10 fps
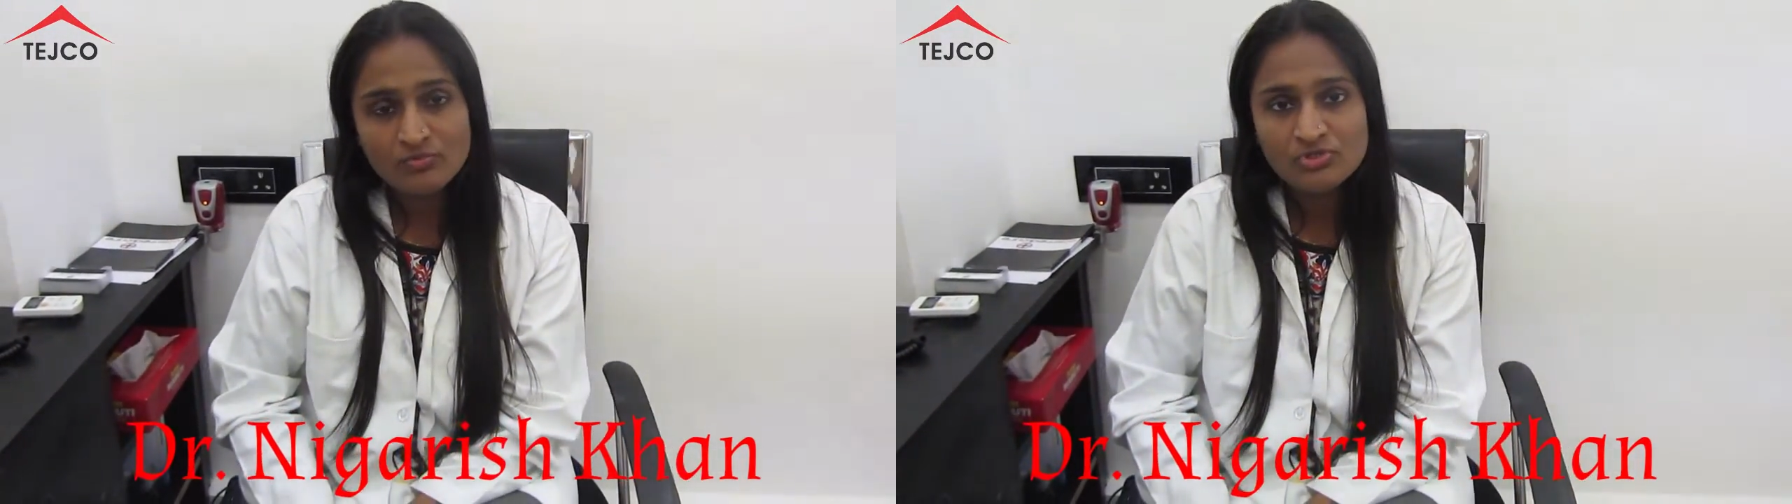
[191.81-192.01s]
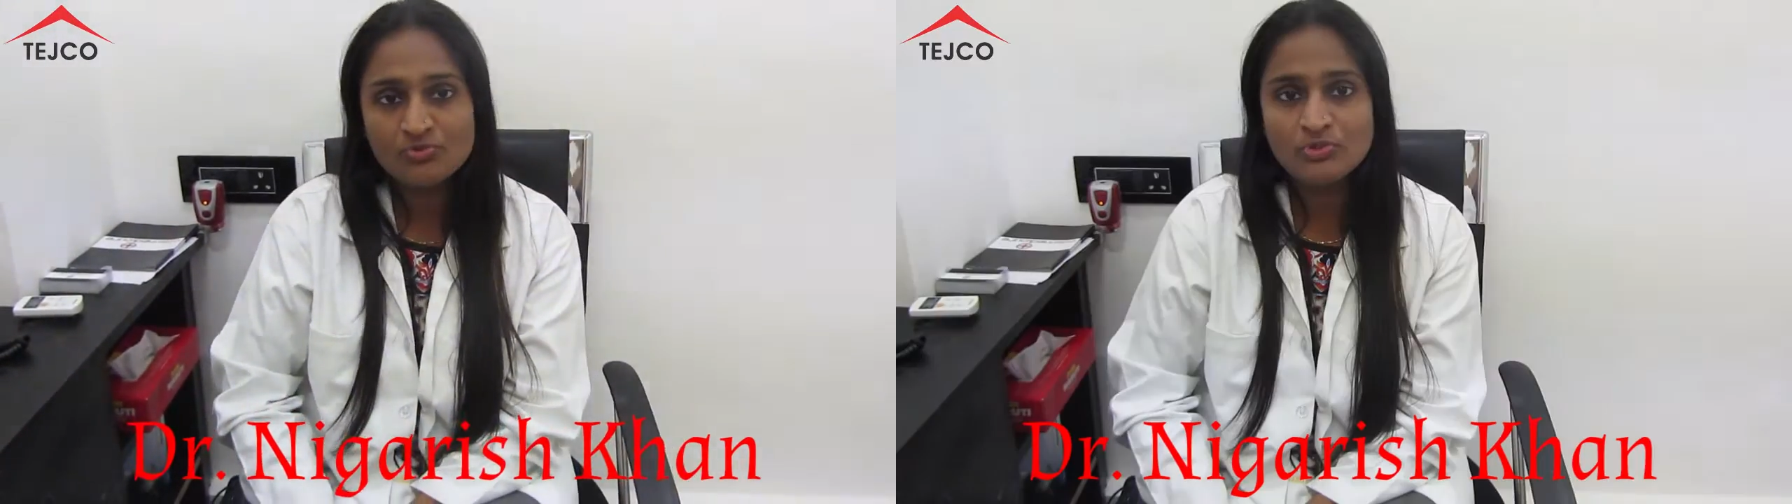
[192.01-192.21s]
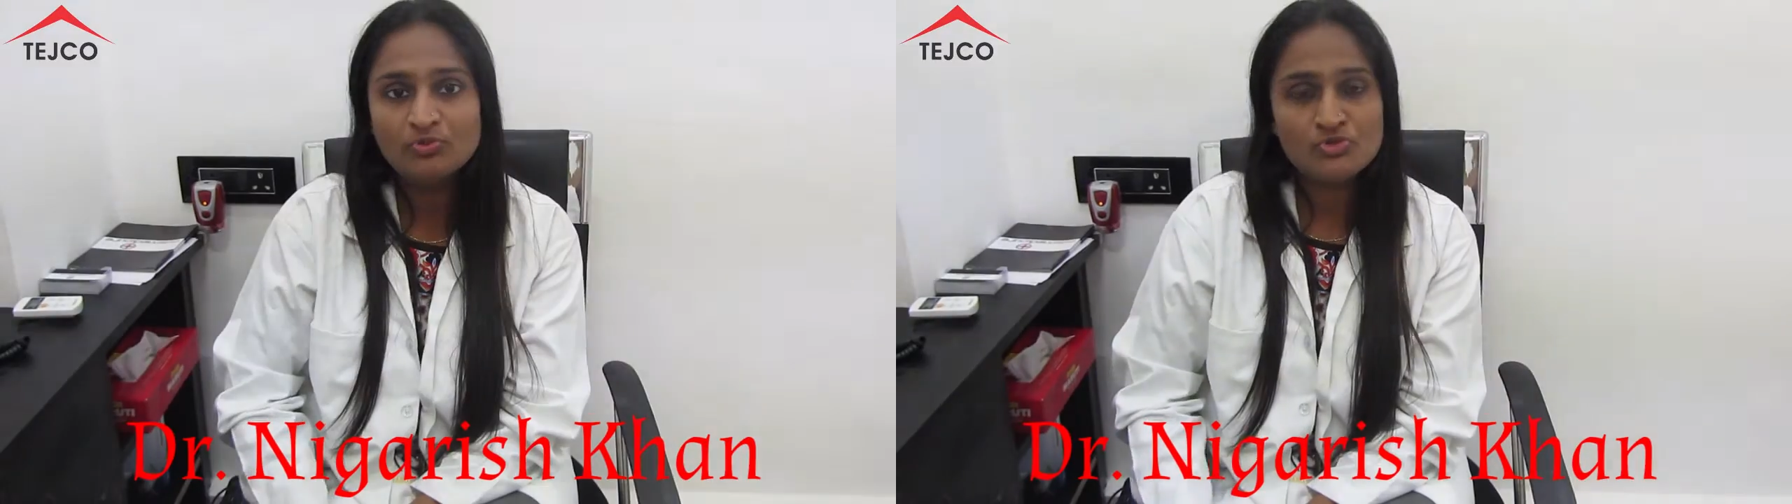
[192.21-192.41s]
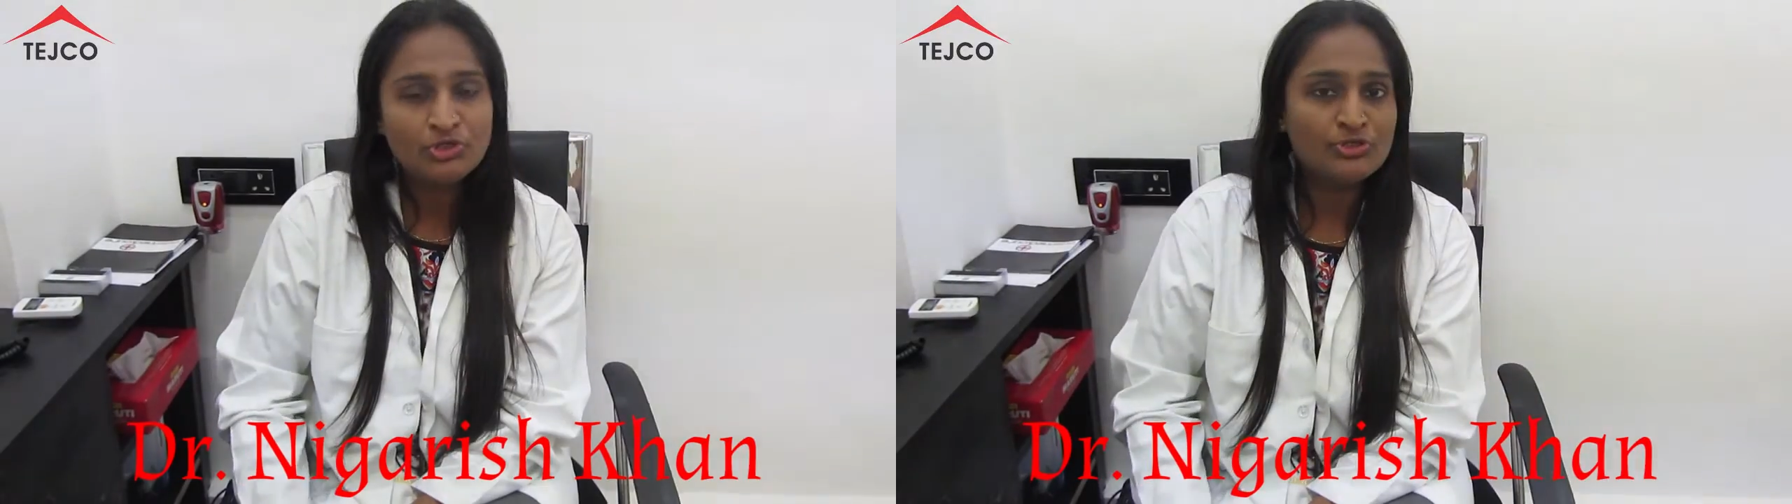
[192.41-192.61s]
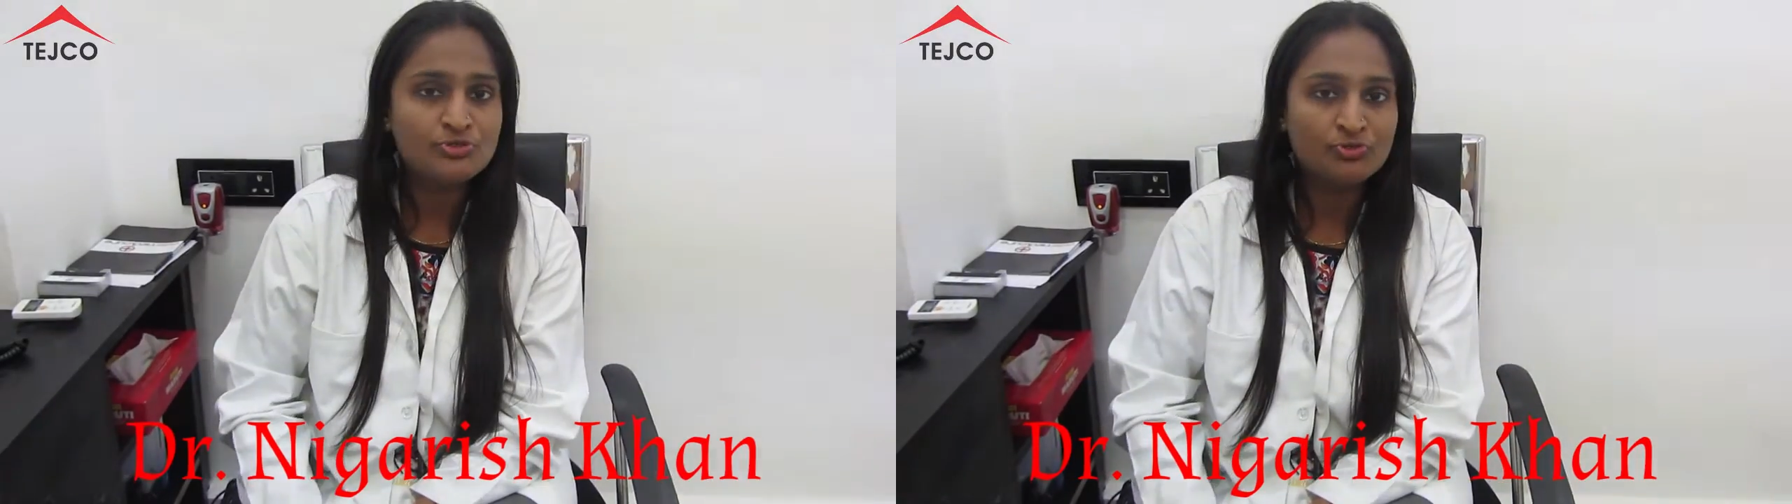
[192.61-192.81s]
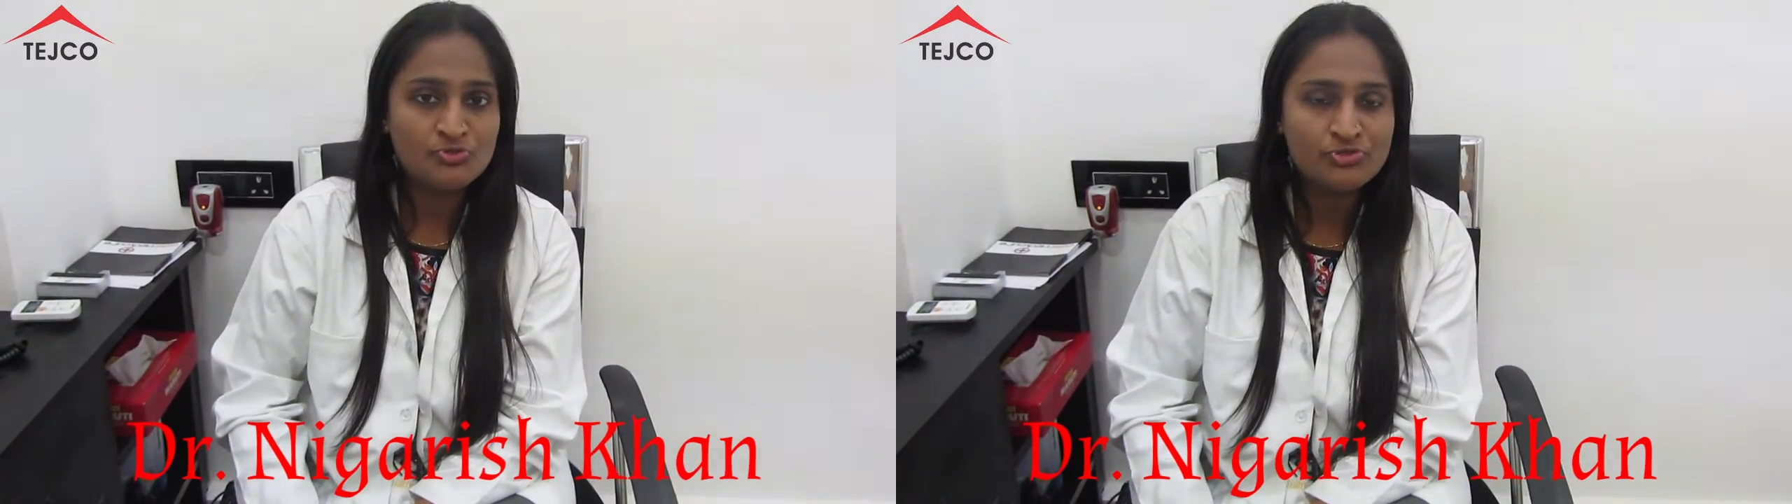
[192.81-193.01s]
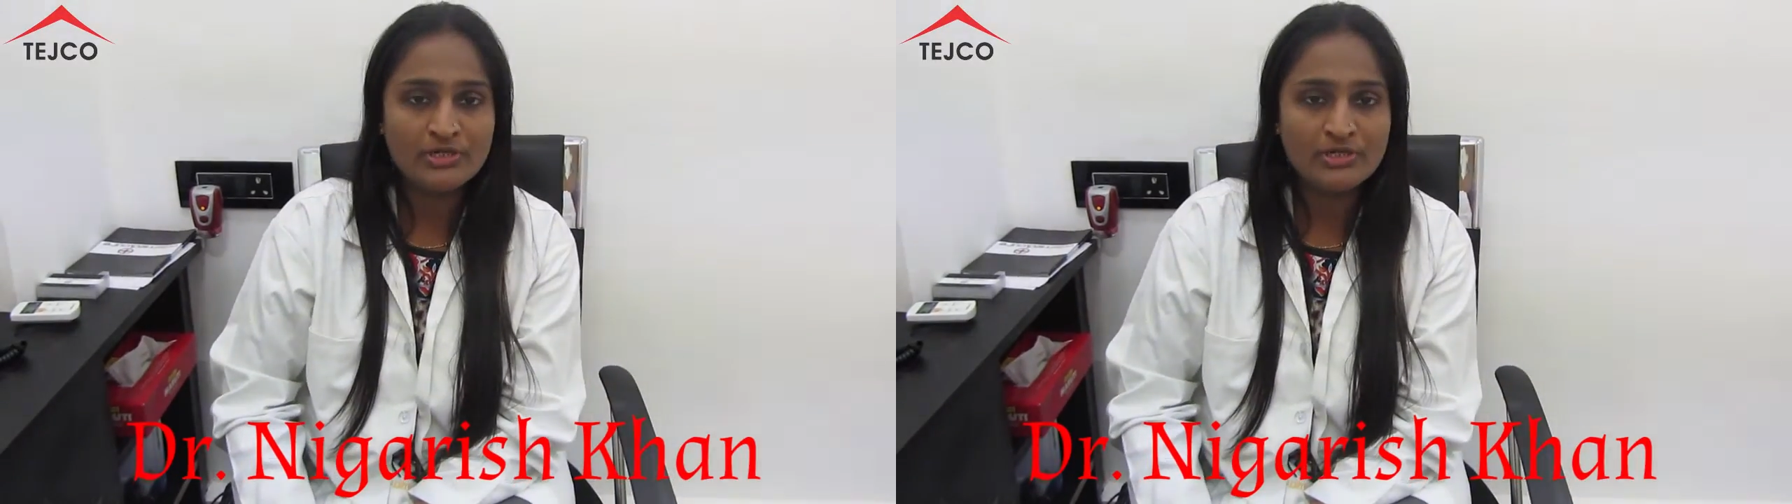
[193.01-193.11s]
which we usually use